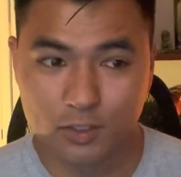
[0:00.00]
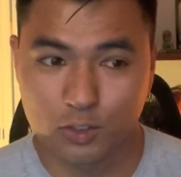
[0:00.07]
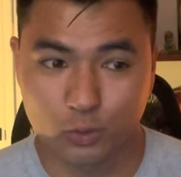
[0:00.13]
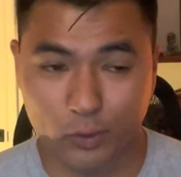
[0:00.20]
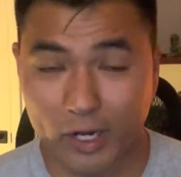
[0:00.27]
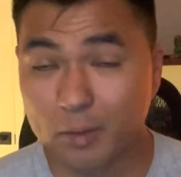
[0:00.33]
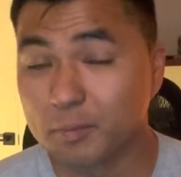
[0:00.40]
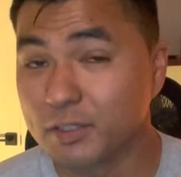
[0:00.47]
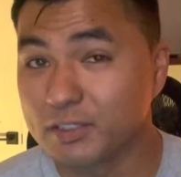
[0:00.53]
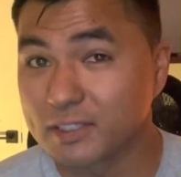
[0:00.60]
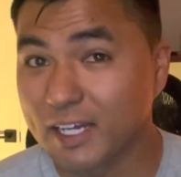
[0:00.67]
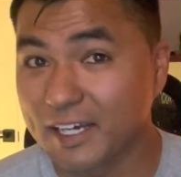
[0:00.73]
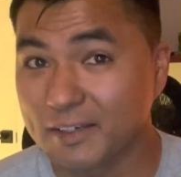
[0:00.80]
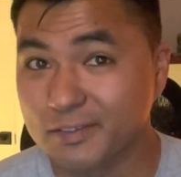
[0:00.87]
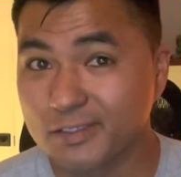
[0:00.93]
Grandma's
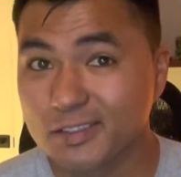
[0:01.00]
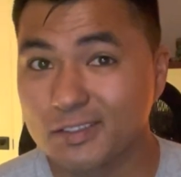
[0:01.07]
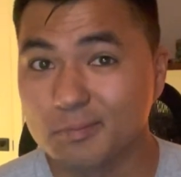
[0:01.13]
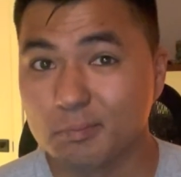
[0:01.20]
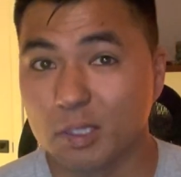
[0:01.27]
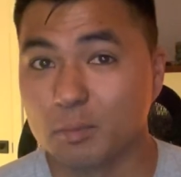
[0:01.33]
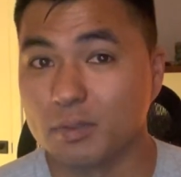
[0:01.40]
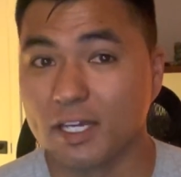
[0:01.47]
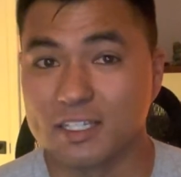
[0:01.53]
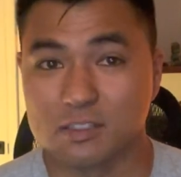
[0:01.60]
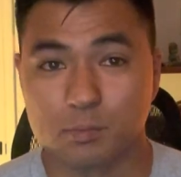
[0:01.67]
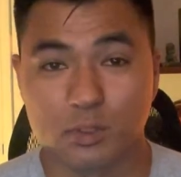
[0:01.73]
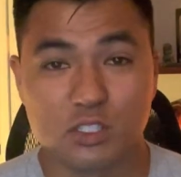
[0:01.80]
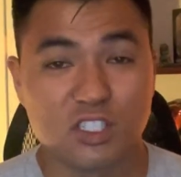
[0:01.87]
house maybe has been